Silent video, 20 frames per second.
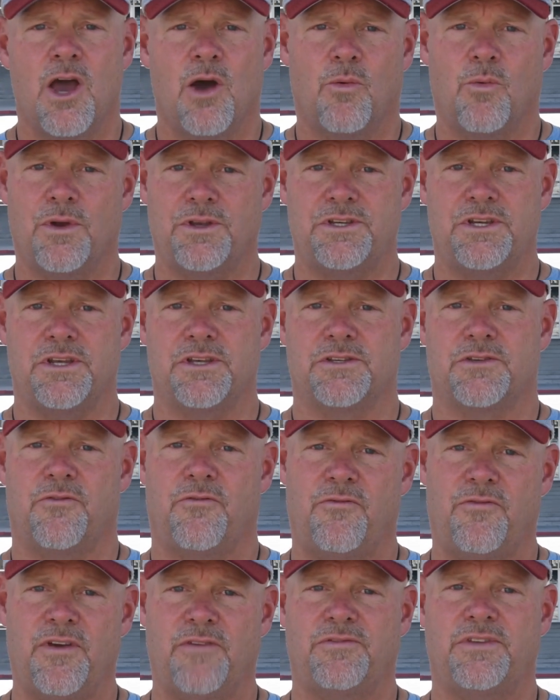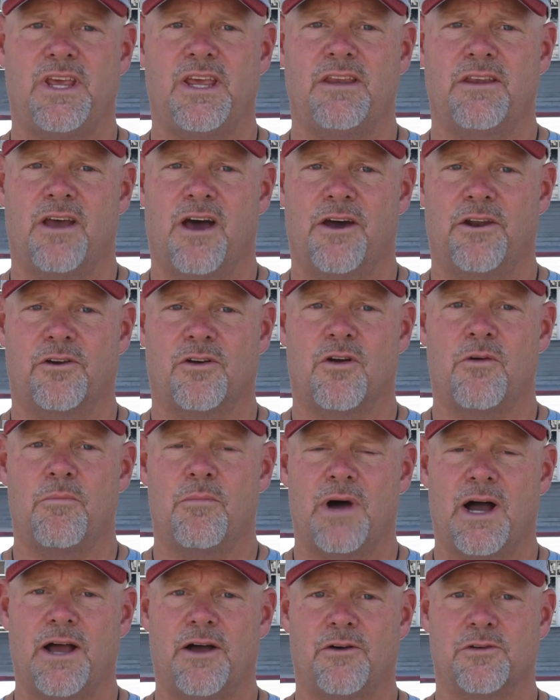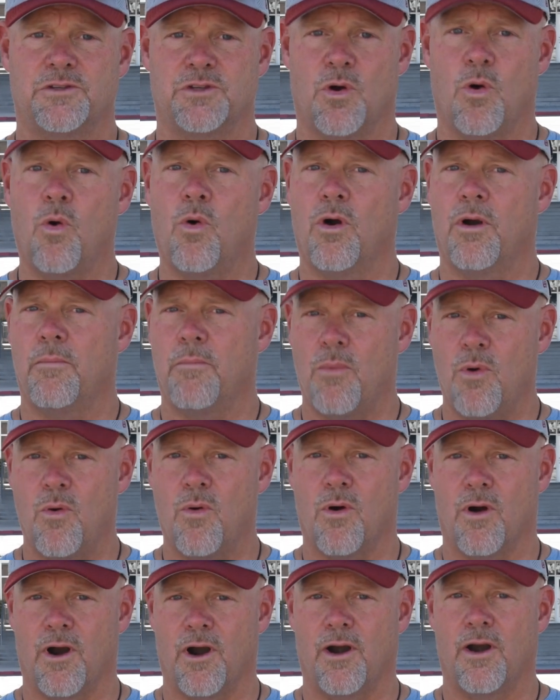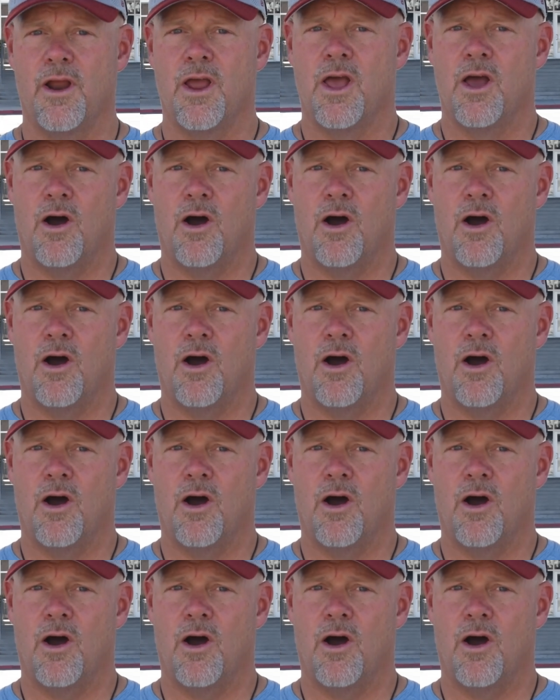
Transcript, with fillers: which is 15 nautical miles or more